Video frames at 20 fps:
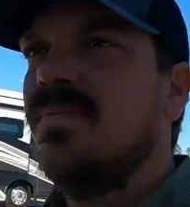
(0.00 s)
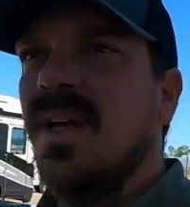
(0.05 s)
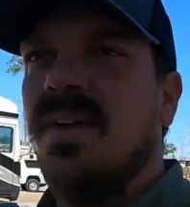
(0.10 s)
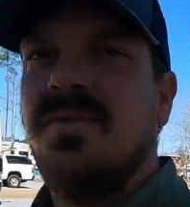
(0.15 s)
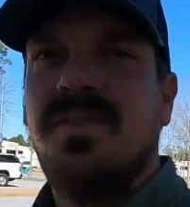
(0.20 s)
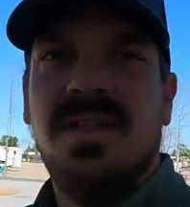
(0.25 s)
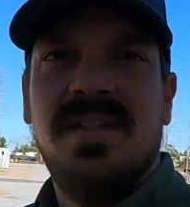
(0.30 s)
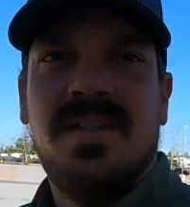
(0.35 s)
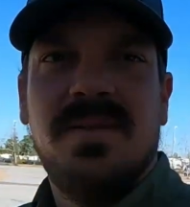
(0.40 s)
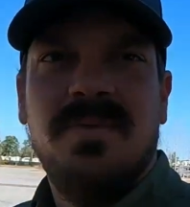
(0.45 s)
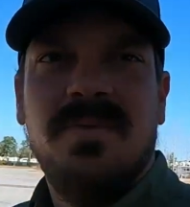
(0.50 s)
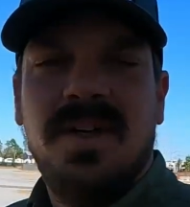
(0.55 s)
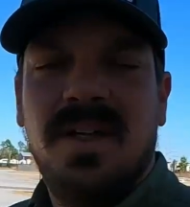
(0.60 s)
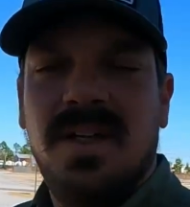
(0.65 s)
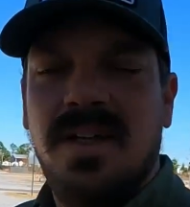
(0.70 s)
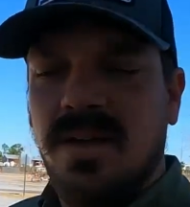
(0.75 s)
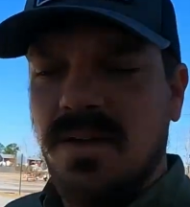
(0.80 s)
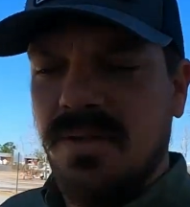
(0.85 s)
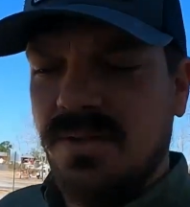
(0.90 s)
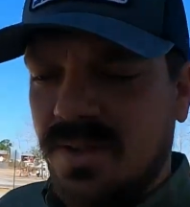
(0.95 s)
I've seen some
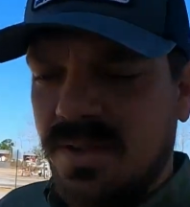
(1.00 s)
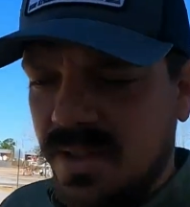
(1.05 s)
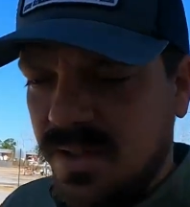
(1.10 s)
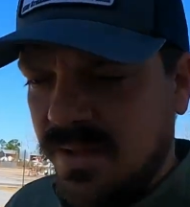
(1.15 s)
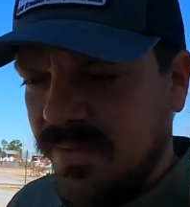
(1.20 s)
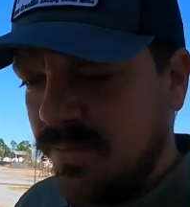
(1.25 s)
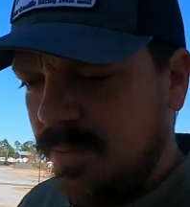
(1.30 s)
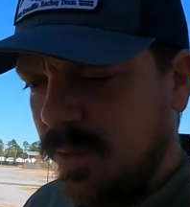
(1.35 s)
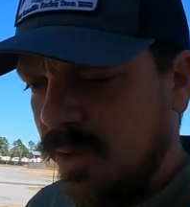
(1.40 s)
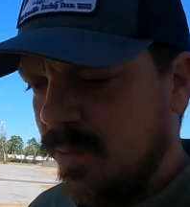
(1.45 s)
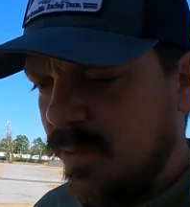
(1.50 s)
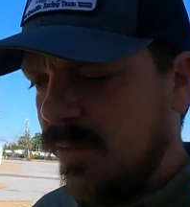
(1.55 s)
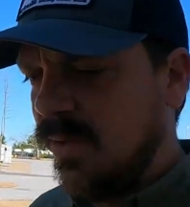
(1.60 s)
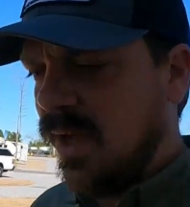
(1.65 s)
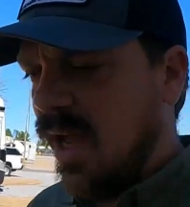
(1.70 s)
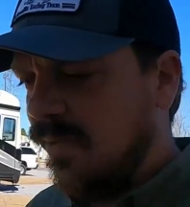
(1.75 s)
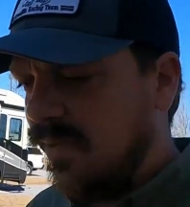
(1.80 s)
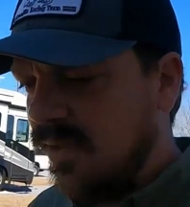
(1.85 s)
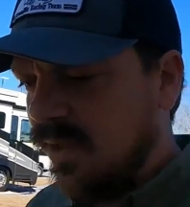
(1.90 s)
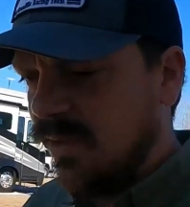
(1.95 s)
videos of people
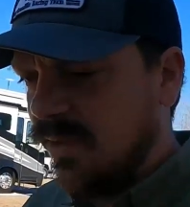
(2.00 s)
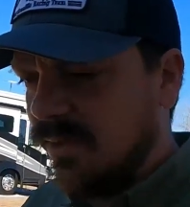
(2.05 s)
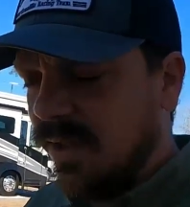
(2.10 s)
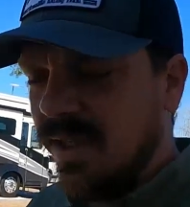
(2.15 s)
having to